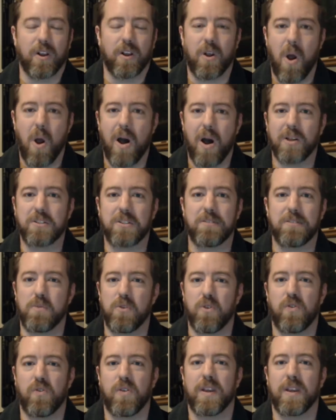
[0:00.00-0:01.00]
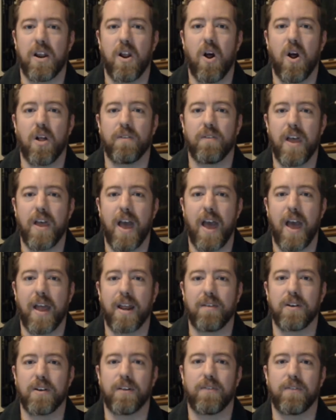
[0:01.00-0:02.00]
the cost of moving and all of that,
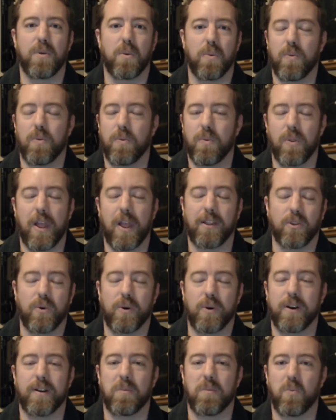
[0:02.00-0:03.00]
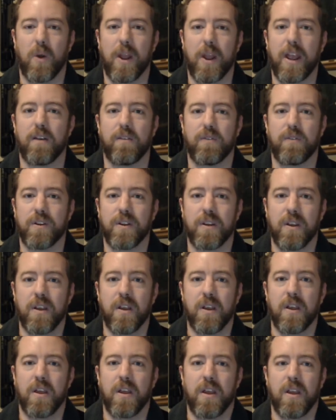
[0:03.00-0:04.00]
even if the landlord had waived,
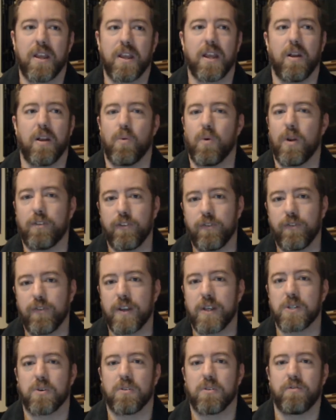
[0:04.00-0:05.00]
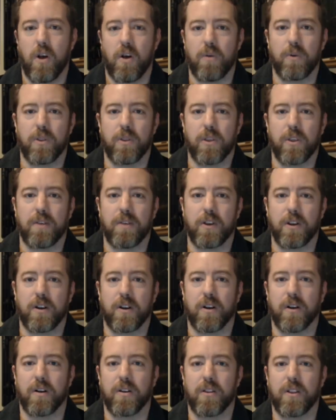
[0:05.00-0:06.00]
you know, whatever fees are involved with leaving
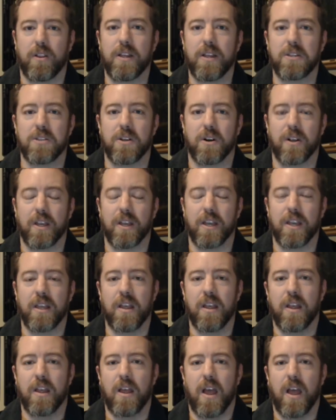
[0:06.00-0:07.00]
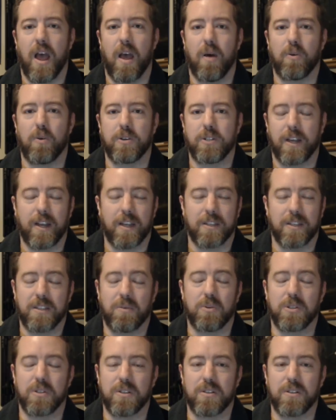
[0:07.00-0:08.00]
your lease early, which I guess he
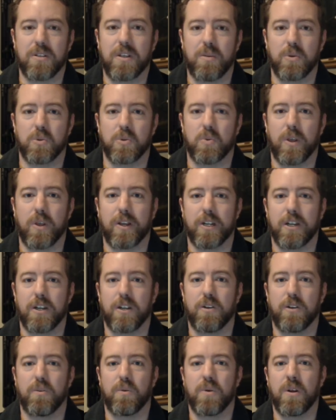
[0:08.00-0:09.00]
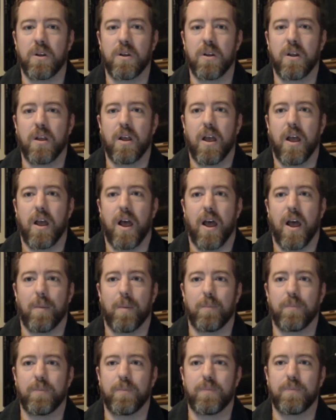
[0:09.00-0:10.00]
was willing to do.
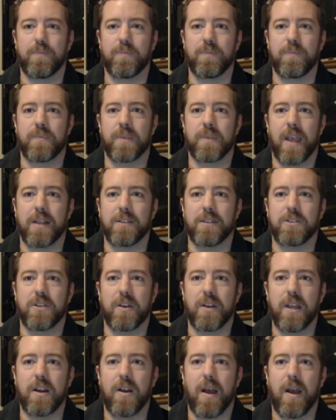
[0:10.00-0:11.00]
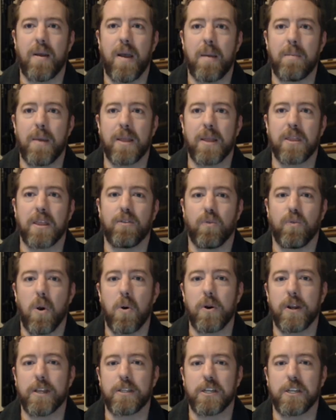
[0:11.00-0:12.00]
And so, you know, I mainly
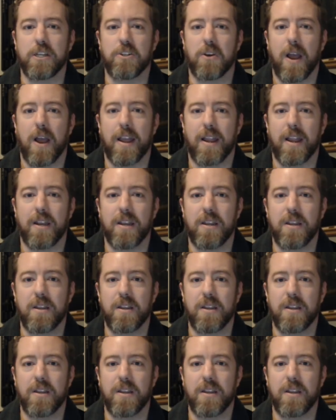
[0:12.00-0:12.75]
wrote it to try and